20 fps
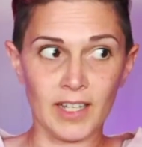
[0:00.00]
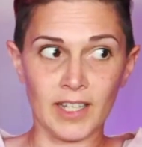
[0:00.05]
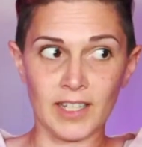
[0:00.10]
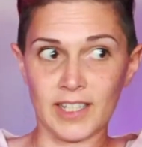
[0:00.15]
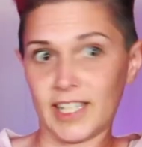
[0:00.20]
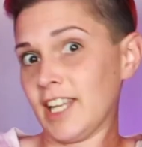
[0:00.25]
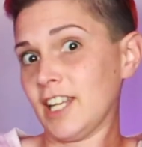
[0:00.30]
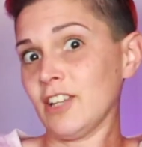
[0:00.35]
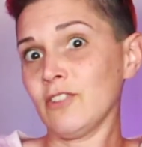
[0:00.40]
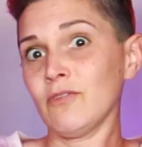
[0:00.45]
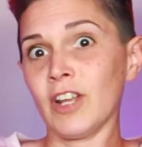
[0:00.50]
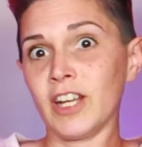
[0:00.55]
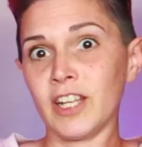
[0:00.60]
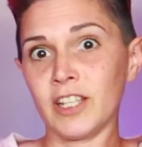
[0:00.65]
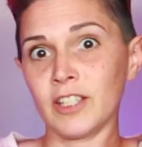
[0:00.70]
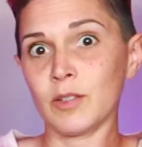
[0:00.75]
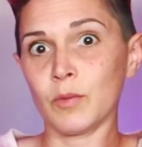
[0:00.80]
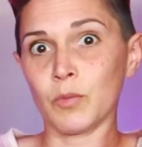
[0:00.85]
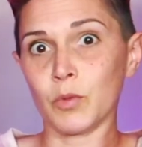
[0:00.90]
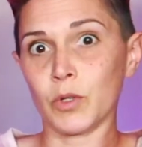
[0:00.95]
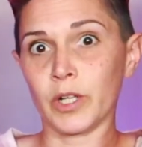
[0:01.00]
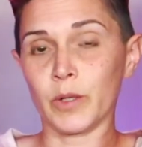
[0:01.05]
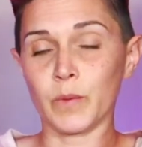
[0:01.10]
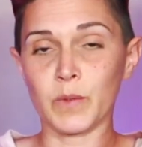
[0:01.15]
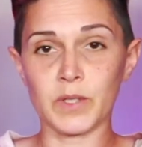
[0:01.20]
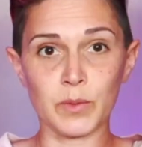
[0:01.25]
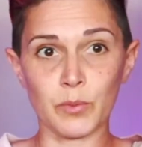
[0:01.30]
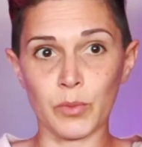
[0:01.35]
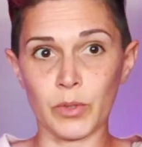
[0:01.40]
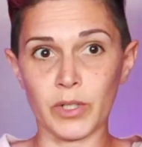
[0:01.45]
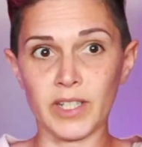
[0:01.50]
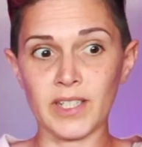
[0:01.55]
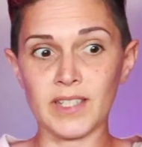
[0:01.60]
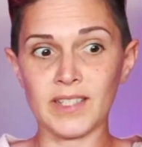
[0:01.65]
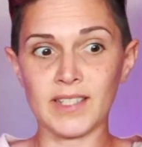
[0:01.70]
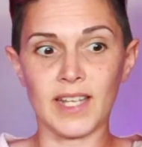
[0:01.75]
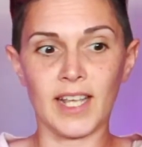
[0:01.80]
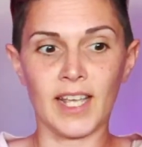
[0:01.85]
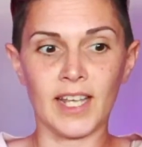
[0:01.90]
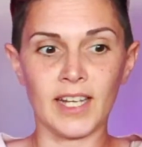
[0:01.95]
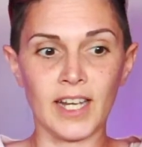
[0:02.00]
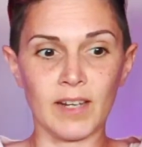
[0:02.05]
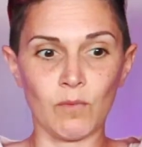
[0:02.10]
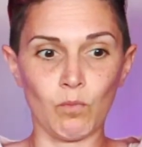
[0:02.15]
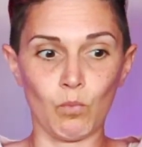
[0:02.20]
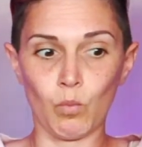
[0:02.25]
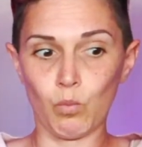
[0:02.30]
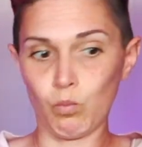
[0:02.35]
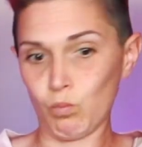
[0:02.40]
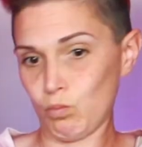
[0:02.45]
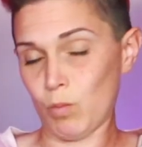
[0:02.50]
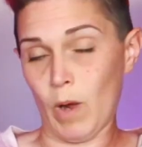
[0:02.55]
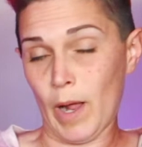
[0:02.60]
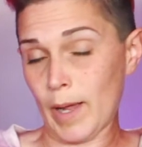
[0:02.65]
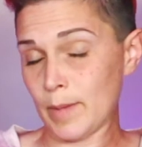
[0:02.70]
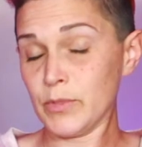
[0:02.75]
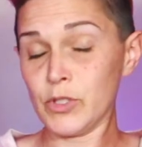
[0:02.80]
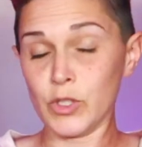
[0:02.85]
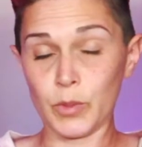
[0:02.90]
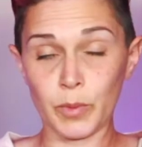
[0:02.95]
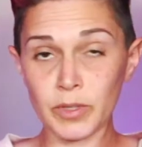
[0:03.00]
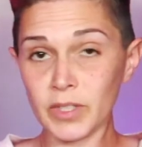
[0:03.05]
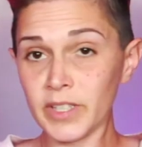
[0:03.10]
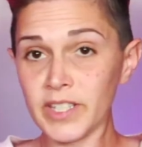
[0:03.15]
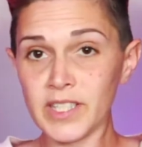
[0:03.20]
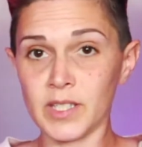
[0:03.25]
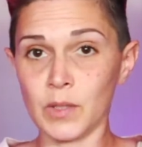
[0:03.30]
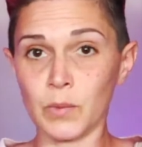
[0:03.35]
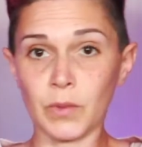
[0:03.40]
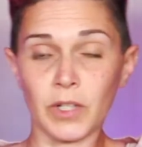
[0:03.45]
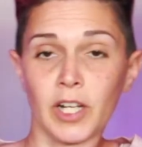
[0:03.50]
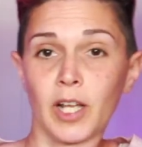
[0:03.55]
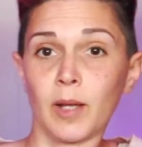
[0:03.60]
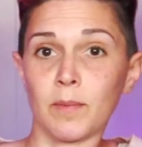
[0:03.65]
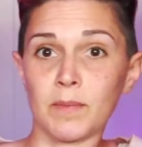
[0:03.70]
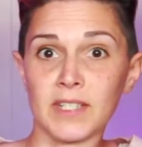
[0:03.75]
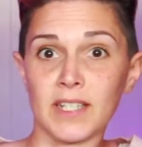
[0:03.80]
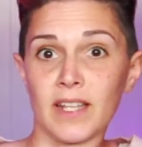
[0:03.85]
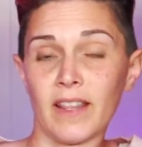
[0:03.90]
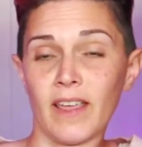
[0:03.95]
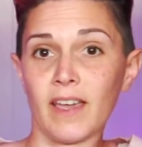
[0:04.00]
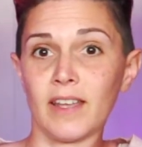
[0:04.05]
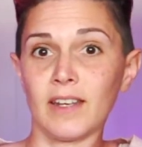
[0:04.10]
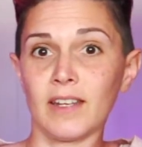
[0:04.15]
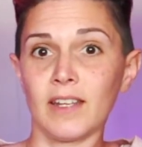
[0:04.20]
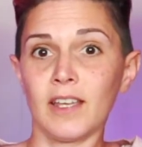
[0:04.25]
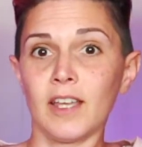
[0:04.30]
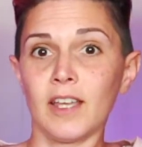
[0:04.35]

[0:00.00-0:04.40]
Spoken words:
Getting ready in the morning was a breeze, and I'm super lazy when it comes to that.